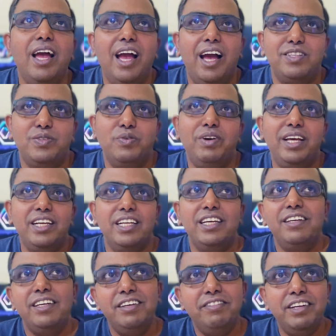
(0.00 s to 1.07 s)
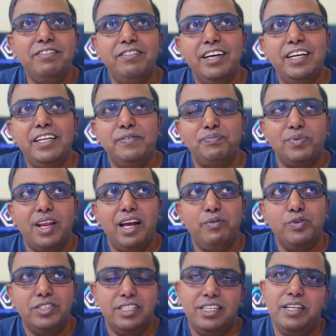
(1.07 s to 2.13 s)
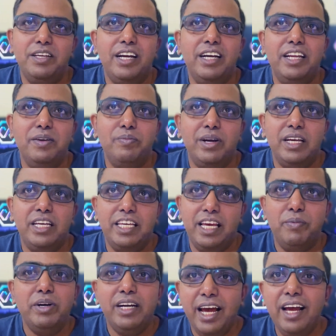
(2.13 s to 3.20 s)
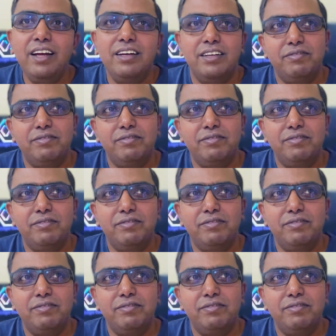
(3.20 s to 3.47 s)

So even when I was creating my gamer tag,